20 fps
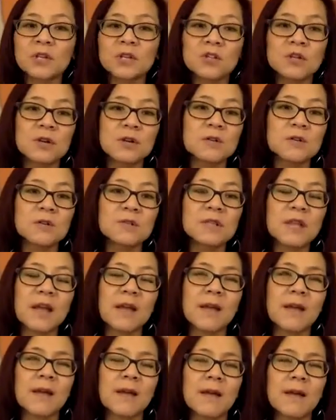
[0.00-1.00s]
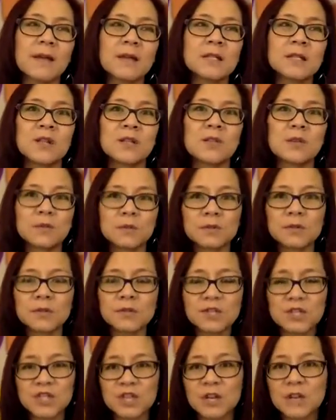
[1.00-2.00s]
shows, and those
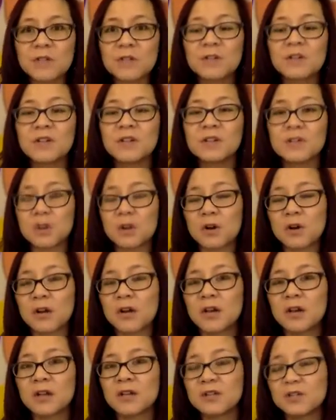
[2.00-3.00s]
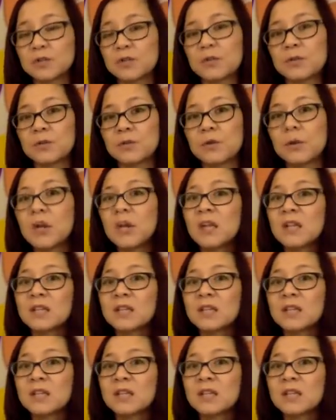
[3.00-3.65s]
are generally targeted to